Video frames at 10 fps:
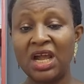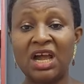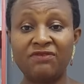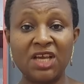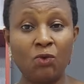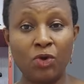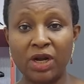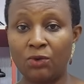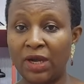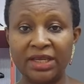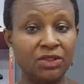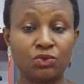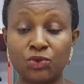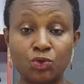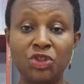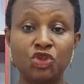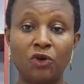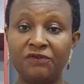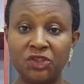After 1 hour, it will switch off.